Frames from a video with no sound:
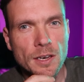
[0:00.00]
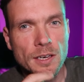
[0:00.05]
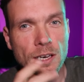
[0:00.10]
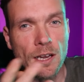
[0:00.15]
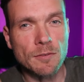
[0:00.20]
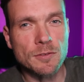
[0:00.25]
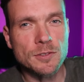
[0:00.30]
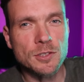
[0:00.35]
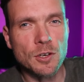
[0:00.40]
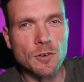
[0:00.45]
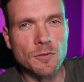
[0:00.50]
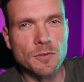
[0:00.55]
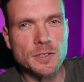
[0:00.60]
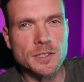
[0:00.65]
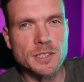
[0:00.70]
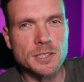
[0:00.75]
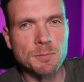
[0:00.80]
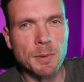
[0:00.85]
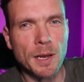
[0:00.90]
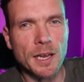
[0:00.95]
Now,
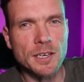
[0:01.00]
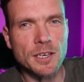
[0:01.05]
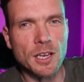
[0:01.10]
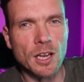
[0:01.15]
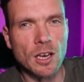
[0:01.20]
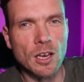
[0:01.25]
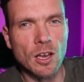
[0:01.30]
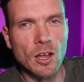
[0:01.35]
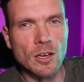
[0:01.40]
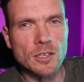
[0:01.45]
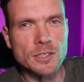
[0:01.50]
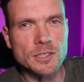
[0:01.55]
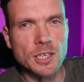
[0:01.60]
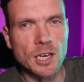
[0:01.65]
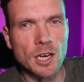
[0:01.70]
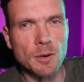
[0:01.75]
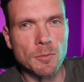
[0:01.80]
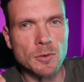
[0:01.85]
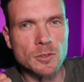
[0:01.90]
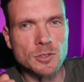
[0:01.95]
photographers spend a lot of
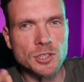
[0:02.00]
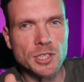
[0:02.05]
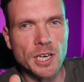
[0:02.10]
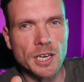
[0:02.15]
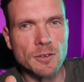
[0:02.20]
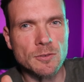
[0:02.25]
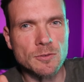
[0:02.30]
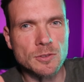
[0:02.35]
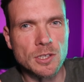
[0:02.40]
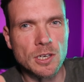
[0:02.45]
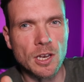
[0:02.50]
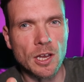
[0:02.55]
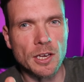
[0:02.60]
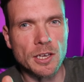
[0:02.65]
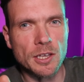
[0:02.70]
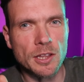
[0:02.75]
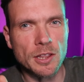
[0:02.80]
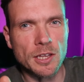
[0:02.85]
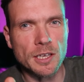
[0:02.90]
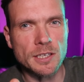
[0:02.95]
time on channels
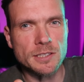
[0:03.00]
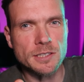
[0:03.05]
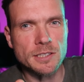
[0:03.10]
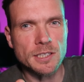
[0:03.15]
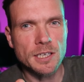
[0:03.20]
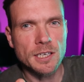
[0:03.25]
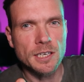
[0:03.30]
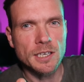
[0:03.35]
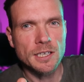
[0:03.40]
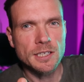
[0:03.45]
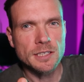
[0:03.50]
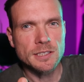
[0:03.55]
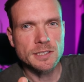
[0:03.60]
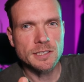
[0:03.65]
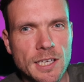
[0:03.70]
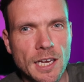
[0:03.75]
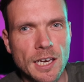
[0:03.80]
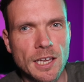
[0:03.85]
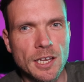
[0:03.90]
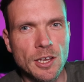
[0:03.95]
like this
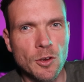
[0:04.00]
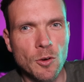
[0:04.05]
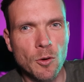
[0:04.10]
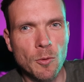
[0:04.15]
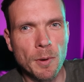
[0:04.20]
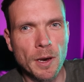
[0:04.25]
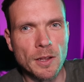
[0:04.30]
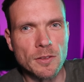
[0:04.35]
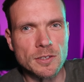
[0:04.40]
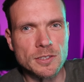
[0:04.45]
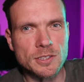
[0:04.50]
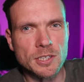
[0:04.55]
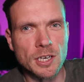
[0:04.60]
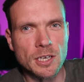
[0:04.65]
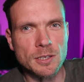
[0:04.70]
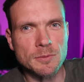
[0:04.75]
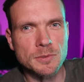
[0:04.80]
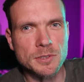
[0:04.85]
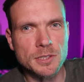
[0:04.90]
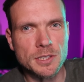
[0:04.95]
telling you about the
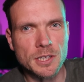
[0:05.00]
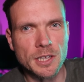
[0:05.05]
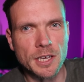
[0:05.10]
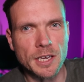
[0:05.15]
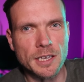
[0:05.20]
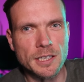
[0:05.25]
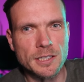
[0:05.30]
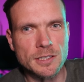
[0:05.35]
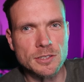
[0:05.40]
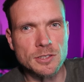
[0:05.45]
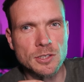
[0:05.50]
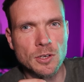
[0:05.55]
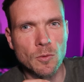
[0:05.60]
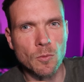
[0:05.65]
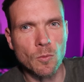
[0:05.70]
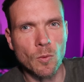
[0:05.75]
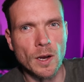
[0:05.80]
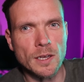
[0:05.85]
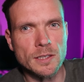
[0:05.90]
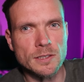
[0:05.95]
times things
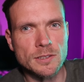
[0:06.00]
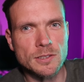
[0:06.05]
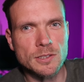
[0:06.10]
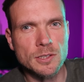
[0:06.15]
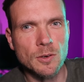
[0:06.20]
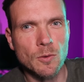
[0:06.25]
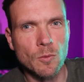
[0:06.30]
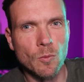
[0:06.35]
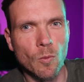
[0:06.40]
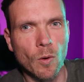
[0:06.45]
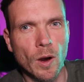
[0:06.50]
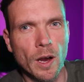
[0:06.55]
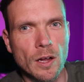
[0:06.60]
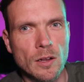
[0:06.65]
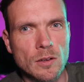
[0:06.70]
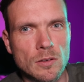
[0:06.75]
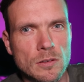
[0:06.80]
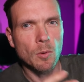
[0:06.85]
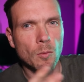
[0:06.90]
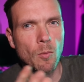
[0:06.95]
went
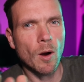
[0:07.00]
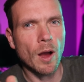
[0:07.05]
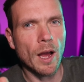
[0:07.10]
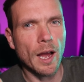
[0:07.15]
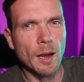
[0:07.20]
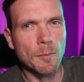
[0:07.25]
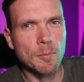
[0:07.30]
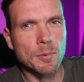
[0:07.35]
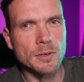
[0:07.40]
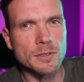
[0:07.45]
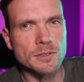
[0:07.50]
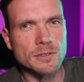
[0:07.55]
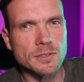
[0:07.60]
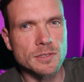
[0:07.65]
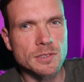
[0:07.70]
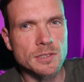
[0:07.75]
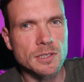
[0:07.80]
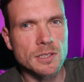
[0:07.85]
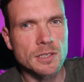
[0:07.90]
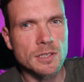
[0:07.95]
well. But what
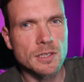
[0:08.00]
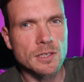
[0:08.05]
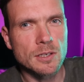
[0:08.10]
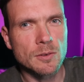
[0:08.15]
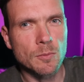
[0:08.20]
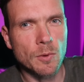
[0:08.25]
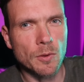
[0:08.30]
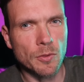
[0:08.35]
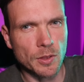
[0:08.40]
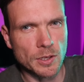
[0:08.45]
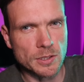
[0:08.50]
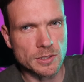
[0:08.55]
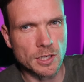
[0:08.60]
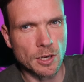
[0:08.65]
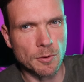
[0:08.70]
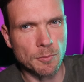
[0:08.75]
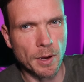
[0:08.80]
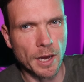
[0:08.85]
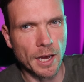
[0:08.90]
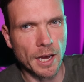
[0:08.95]
happens when things
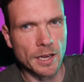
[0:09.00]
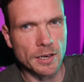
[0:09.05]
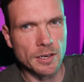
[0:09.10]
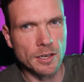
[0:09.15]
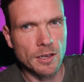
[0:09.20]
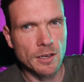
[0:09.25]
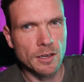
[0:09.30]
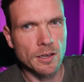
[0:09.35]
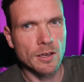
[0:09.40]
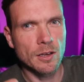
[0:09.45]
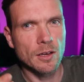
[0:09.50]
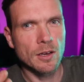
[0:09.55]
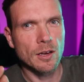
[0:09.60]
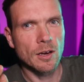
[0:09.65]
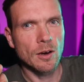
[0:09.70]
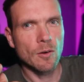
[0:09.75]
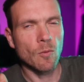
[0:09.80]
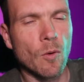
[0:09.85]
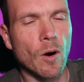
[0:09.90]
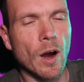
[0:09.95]
go bad?
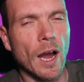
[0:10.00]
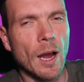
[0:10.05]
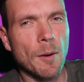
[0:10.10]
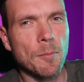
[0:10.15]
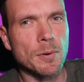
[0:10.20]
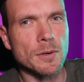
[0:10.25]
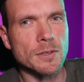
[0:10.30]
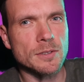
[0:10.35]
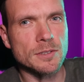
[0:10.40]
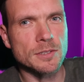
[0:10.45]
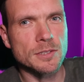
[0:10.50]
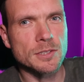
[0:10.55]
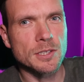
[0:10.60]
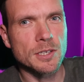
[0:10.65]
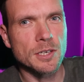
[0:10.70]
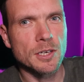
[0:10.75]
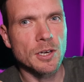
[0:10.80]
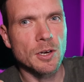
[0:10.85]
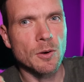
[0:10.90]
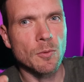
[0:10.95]
What happens
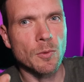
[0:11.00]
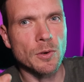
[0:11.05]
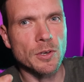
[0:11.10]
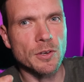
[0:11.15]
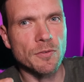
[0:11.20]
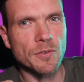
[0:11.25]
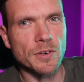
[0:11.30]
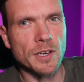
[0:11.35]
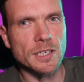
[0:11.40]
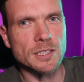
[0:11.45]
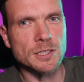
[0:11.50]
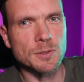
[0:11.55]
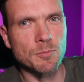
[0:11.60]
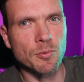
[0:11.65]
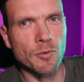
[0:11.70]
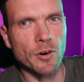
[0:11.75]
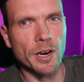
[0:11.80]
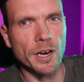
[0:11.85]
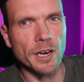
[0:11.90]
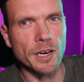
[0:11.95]
when you forget to
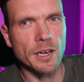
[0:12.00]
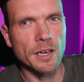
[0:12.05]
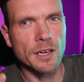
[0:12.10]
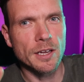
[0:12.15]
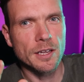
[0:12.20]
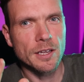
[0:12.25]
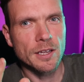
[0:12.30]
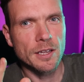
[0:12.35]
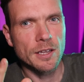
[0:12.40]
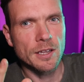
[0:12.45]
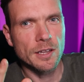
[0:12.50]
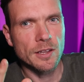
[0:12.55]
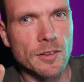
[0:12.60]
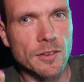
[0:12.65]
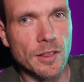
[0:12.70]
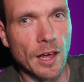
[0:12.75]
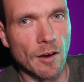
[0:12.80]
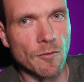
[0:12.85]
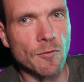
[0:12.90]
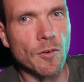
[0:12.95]
bring
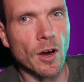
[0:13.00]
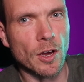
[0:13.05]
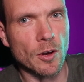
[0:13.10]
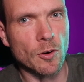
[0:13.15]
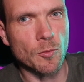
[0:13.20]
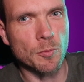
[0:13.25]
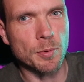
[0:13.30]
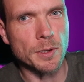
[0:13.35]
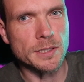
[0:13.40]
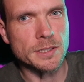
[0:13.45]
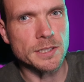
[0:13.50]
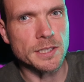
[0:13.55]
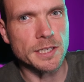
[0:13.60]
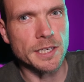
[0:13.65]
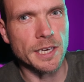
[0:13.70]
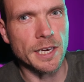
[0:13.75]
that vital piece of